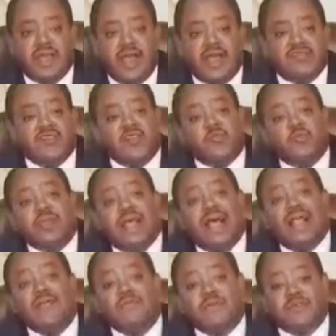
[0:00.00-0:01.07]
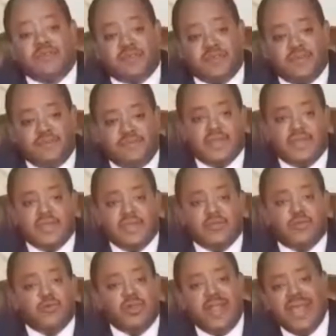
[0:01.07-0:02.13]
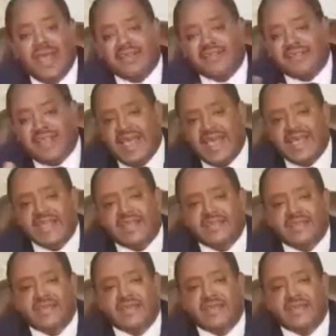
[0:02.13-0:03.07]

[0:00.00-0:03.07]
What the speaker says: as it will help us to lay aside